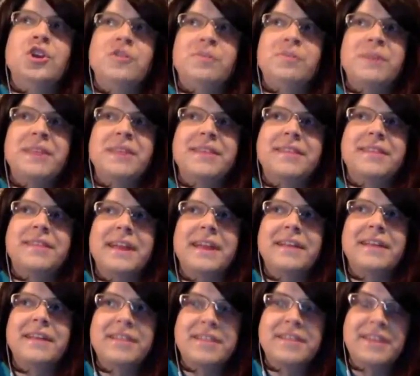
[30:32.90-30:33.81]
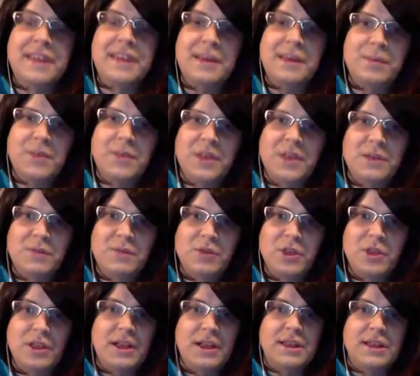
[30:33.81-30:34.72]
been saying the same thing for
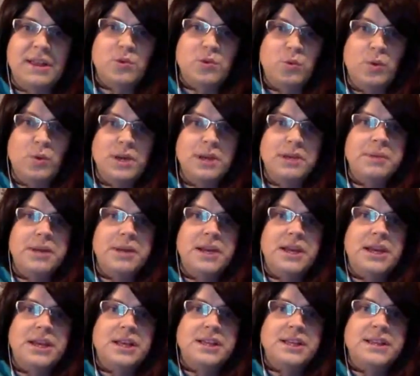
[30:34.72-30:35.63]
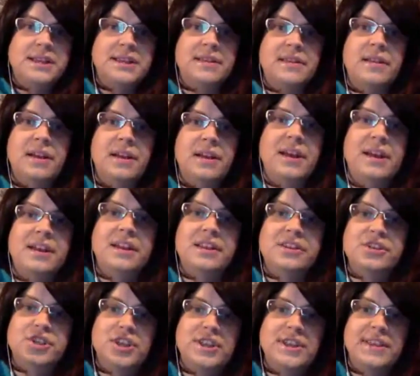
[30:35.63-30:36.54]
the last 20 minutes and
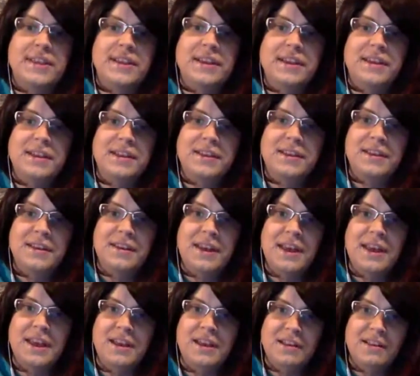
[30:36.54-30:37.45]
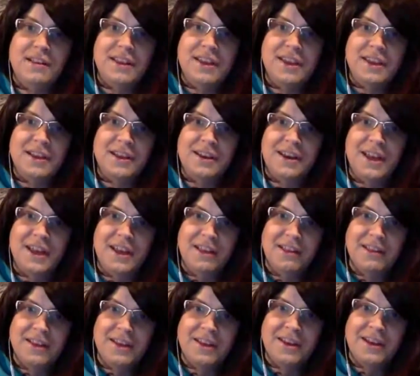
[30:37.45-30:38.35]
it's just like
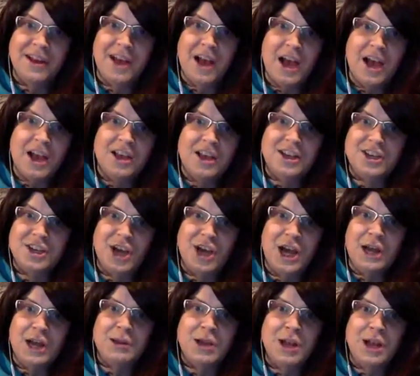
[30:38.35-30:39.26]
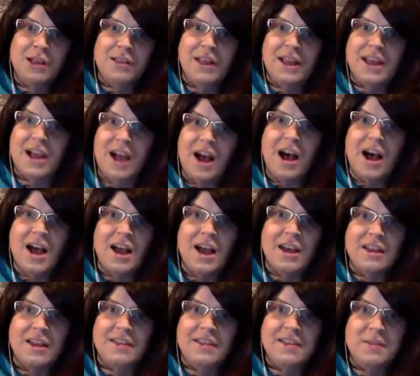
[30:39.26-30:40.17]
nailing.
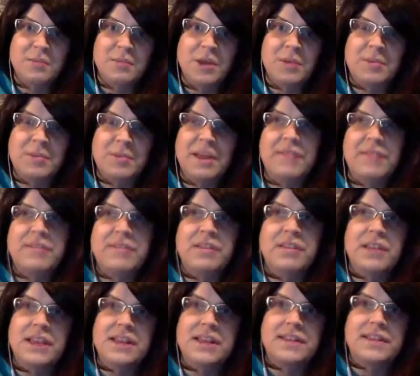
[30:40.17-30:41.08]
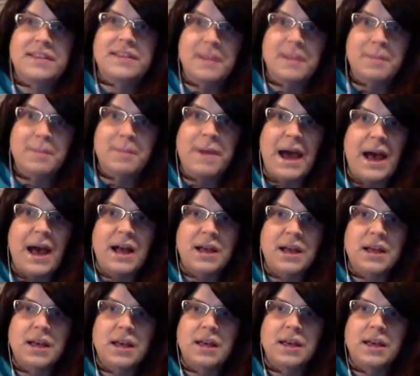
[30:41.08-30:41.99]
I sometimes have to like step
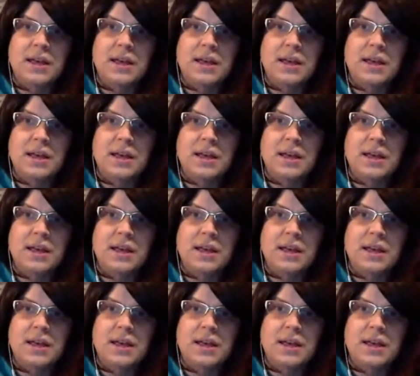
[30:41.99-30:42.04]
back.